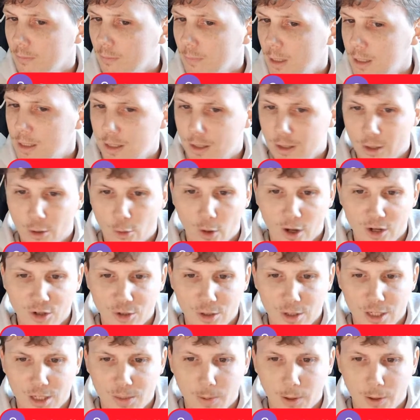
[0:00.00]
Is this a
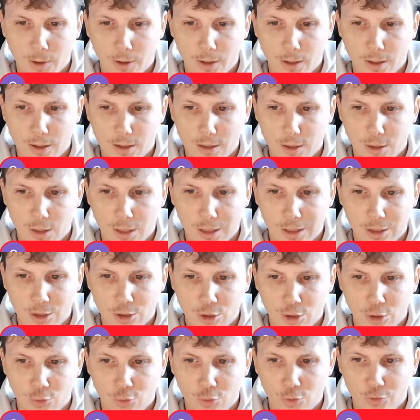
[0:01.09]
question, Spurious? You get to
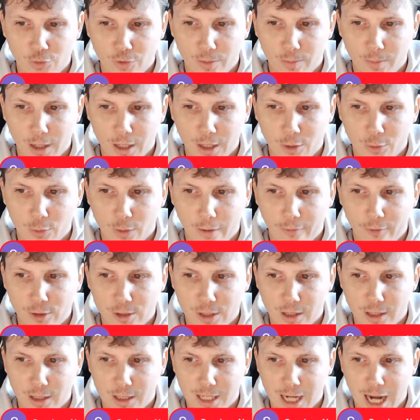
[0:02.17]
choose from like whoever's
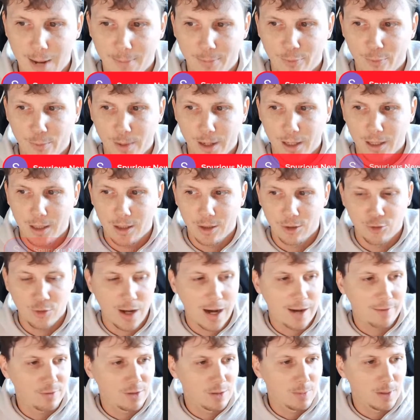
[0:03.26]
at the top remaining
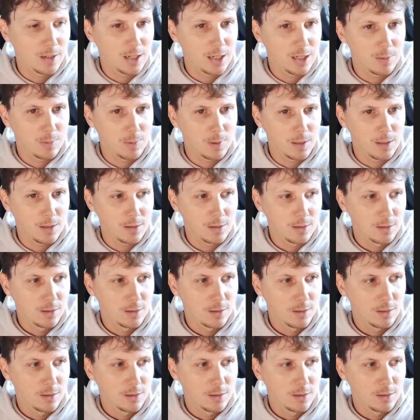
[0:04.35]
undrafted by ADP?